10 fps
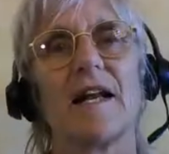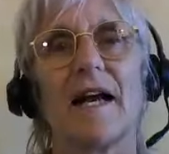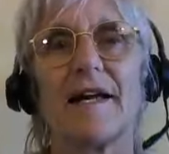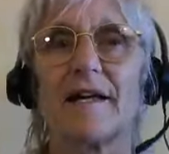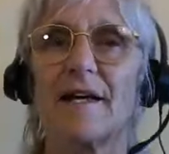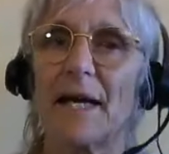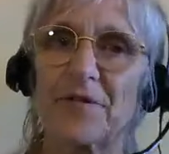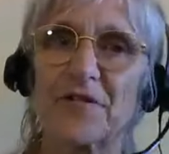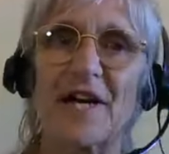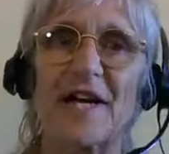like
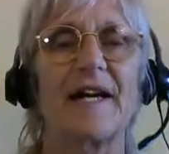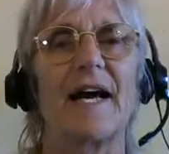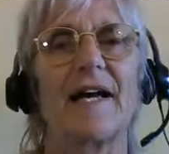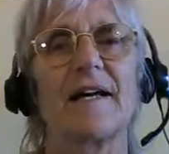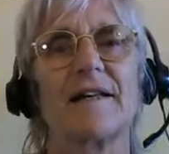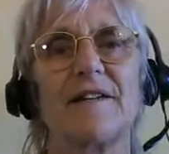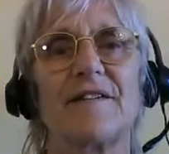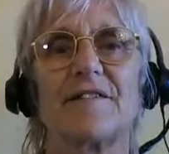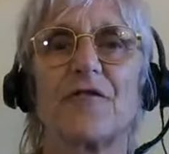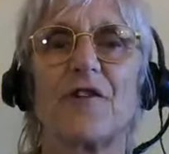abstract, like this
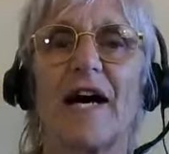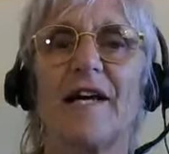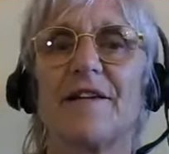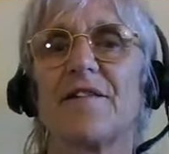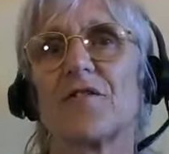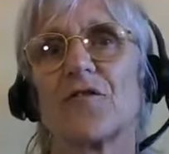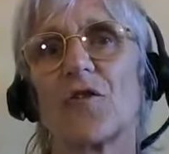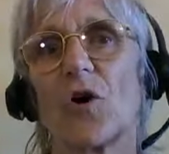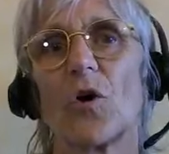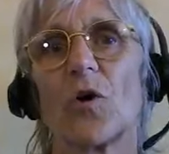is right, this is
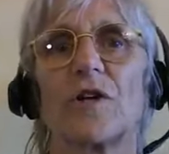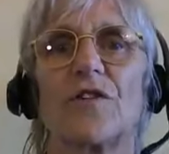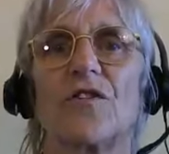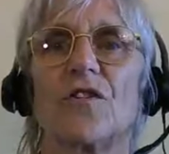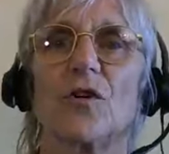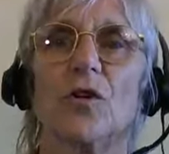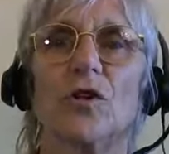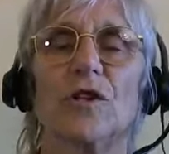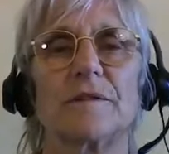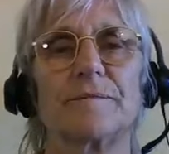wrong, this is
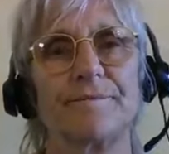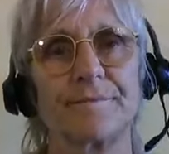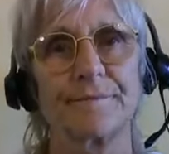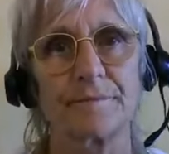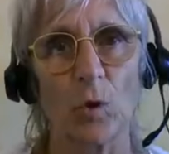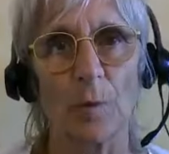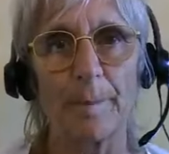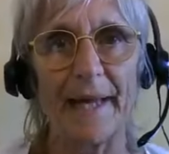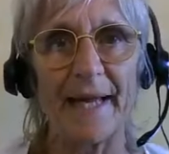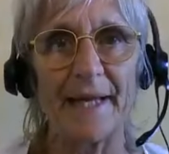good or
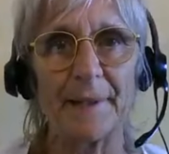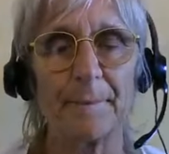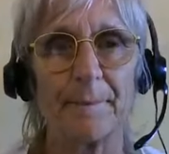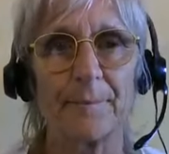bad